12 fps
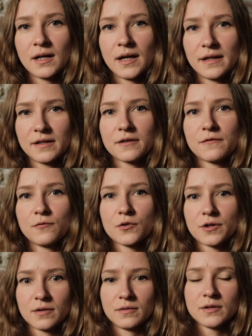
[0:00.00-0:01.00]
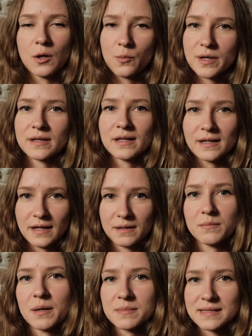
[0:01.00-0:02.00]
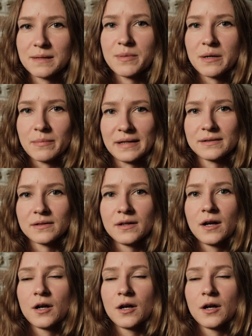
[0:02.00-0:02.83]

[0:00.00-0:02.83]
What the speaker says: and therefore, knowing that I'm sleeping better